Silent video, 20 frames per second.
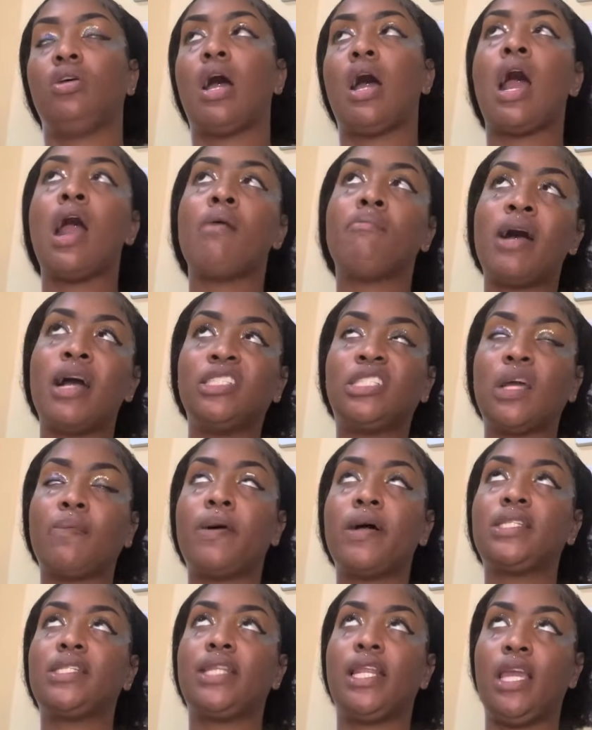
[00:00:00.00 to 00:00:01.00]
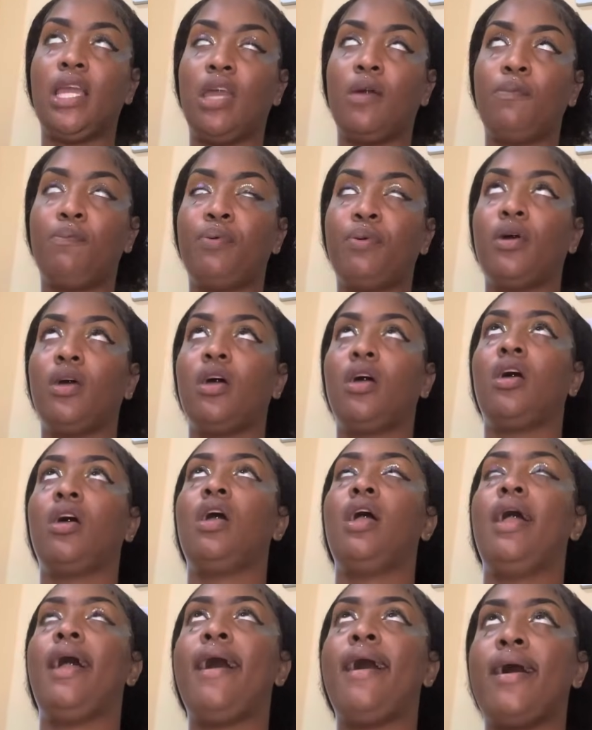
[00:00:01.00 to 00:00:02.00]
Our man drop asleep
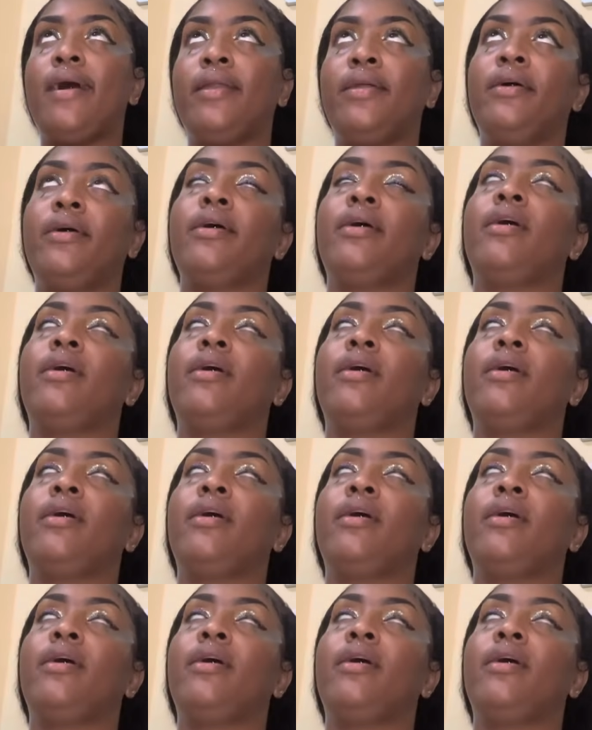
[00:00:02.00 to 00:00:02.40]
and